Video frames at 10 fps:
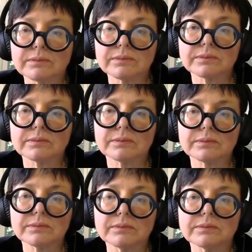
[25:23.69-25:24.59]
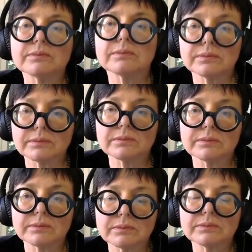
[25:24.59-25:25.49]

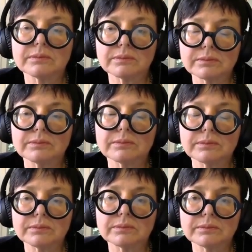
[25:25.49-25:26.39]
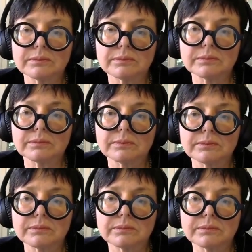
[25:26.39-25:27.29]

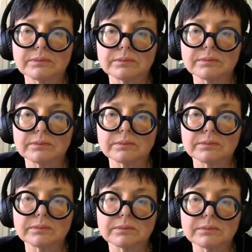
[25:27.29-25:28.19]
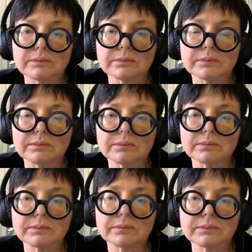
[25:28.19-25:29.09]

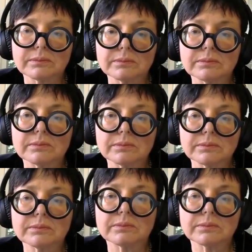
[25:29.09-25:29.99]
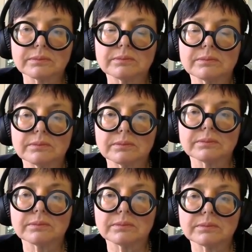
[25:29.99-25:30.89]

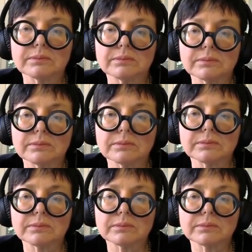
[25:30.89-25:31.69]
[no speech]